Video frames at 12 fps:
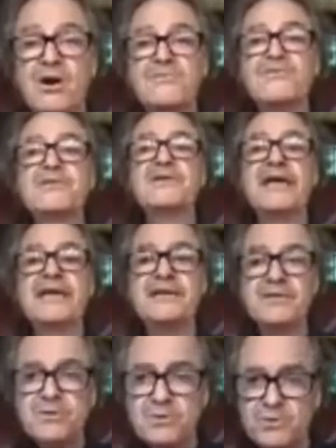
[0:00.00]
offering
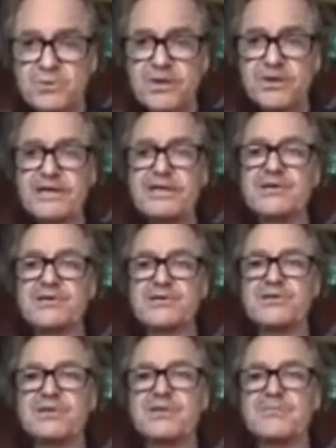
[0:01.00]
a new
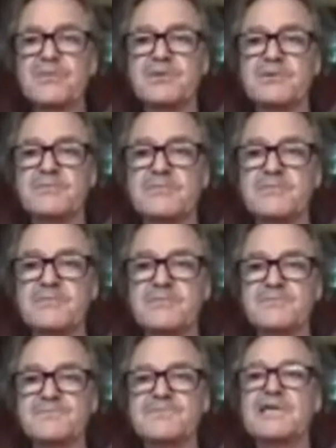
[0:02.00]
relationship
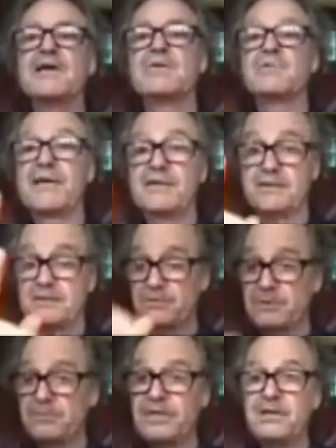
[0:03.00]
rather
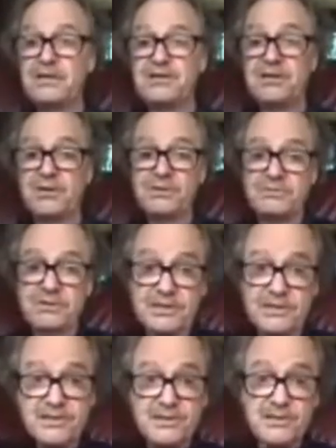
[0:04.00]
than repeating the old
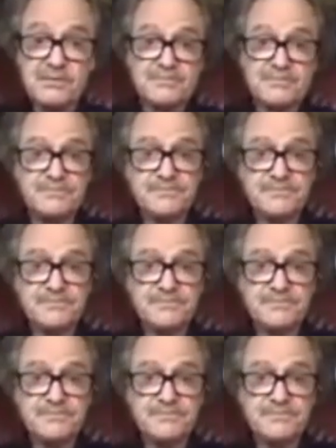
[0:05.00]
relationship.